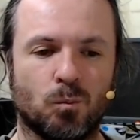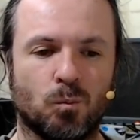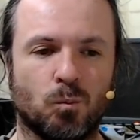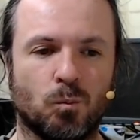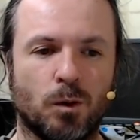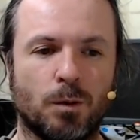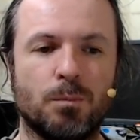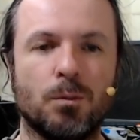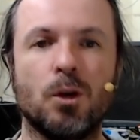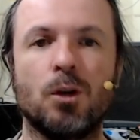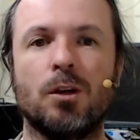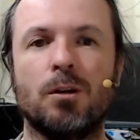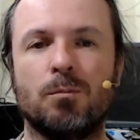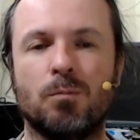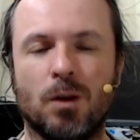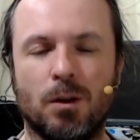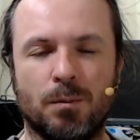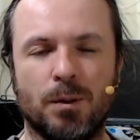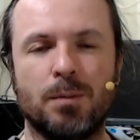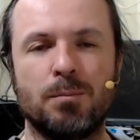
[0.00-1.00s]
We're
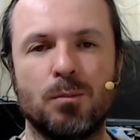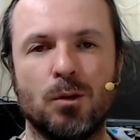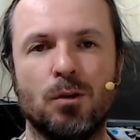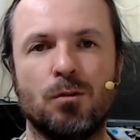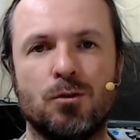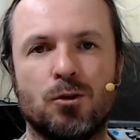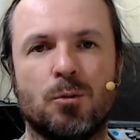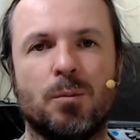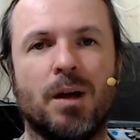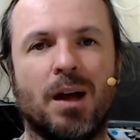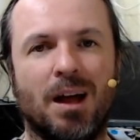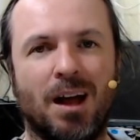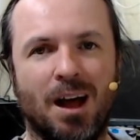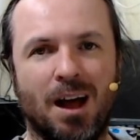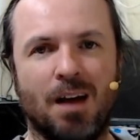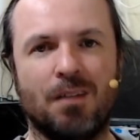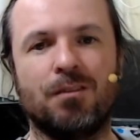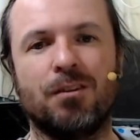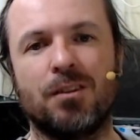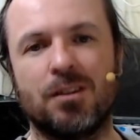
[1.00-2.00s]
being moved to about
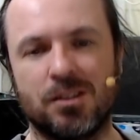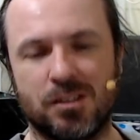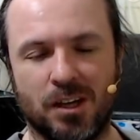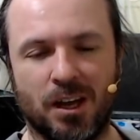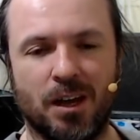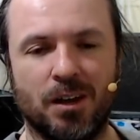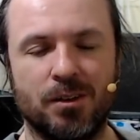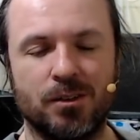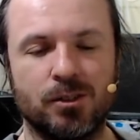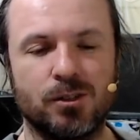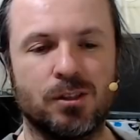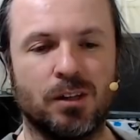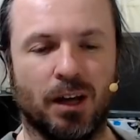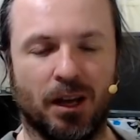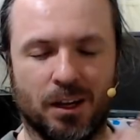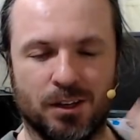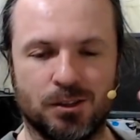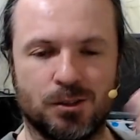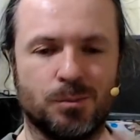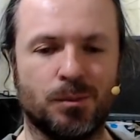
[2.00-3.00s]
half of this house. The
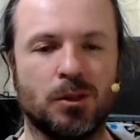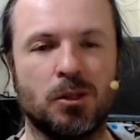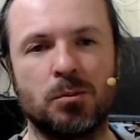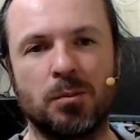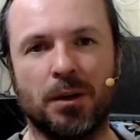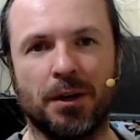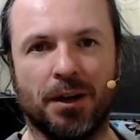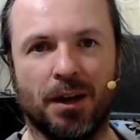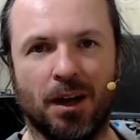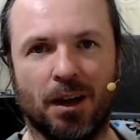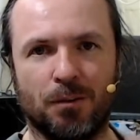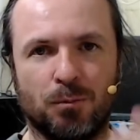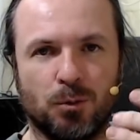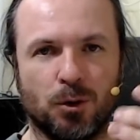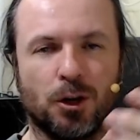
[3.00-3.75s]
house has been split in half.